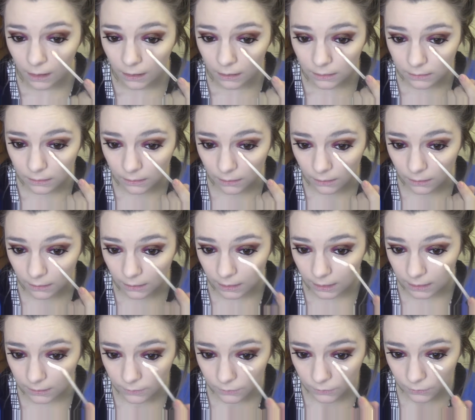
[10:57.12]
So
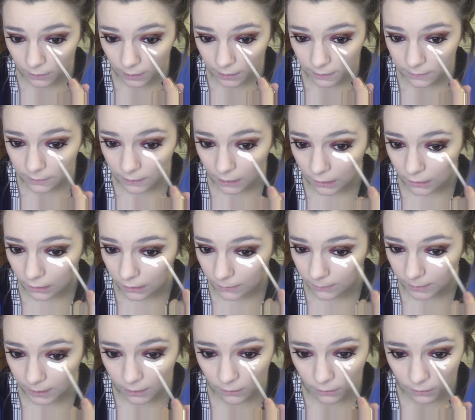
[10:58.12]
let's try this out. Oh
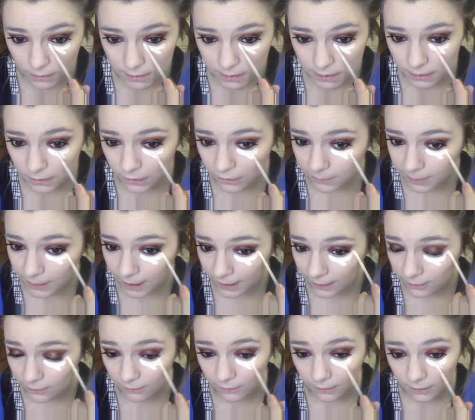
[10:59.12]
my god, it's so
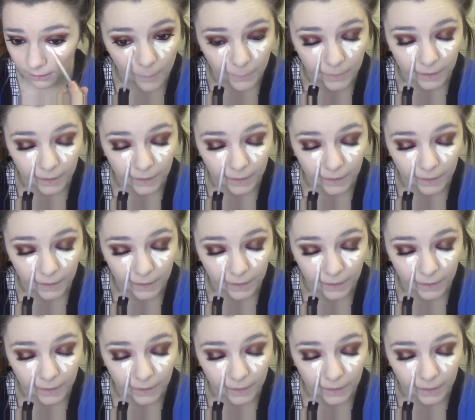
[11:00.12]
pale. I